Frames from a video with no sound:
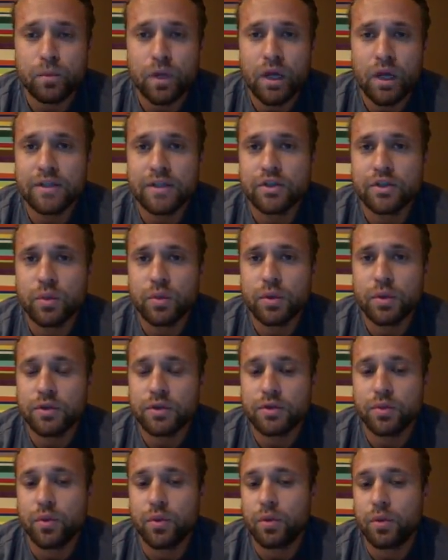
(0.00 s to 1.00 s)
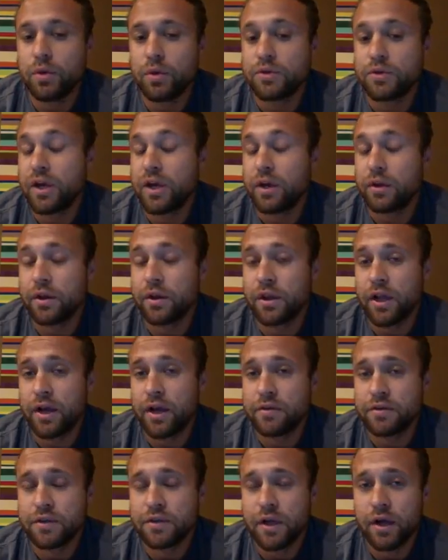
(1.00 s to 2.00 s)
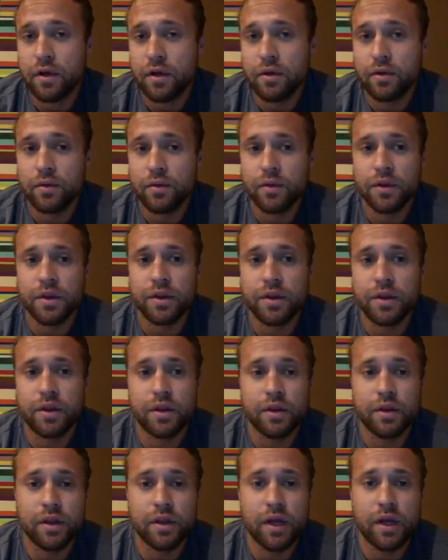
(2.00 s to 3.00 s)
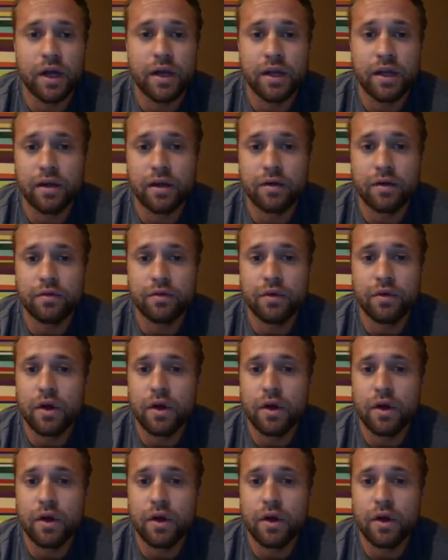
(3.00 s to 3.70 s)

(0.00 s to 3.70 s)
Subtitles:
And swimming also promotes a healthy lifestyle with the idea of